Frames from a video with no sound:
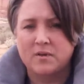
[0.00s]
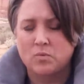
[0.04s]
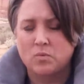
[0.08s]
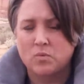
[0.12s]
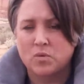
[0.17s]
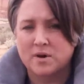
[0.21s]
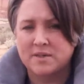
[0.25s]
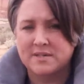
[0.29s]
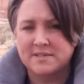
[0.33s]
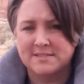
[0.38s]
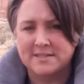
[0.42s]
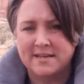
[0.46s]
and
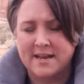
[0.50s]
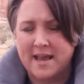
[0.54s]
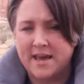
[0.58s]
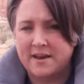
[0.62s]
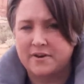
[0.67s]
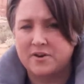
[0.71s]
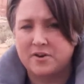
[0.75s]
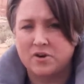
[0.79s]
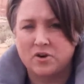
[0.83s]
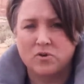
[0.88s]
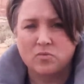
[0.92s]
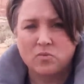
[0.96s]
worked as an
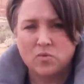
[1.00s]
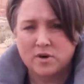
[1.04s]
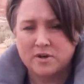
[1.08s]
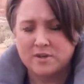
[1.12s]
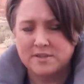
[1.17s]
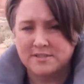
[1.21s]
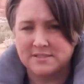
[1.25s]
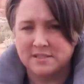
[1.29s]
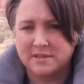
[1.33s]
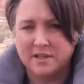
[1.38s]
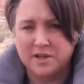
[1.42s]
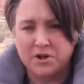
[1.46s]
editor and worked
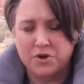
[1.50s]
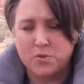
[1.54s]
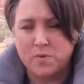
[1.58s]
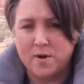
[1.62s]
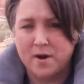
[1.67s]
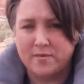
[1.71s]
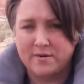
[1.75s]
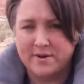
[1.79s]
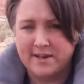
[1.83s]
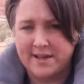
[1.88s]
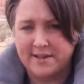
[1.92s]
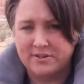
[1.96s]
as a
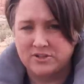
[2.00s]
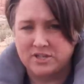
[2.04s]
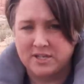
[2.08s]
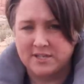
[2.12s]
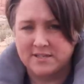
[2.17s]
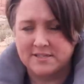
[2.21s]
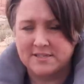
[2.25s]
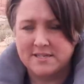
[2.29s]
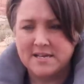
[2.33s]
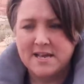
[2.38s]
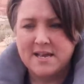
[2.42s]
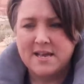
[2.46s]
literary
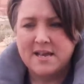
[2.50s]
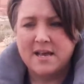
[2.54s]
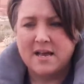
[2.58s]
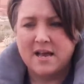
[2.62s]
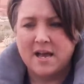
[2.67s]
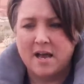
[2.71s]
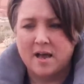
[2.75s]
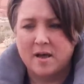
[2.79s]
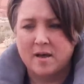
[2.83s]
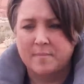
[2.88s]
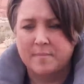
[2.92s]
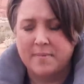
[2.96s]
agent
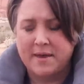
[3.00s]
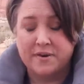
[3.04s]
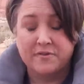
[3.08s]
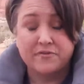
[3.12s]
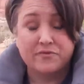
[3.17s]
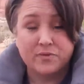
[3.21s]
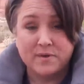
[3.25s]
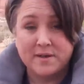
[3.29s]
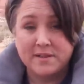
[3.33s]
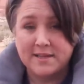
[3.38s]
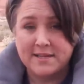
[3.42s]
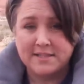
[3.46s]
and a
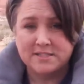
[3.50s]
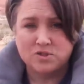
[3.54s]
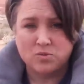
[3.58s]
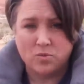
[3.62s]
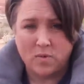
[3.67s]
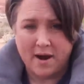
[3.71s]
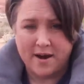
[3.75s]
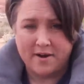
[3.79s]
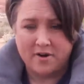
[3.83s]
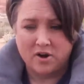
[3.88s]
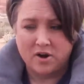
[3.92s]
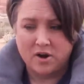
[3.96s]
freelance
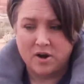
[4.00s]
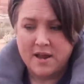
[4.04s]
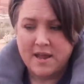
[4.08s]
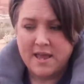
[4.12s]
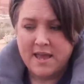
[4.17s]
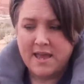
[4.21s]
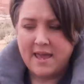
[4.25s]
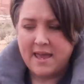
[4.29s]
writer,